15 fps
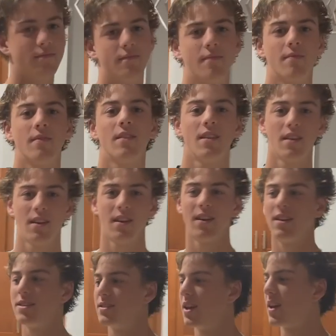going to be done. The
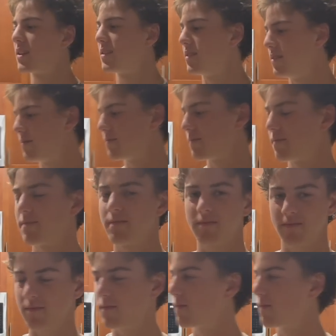tests are going to be done.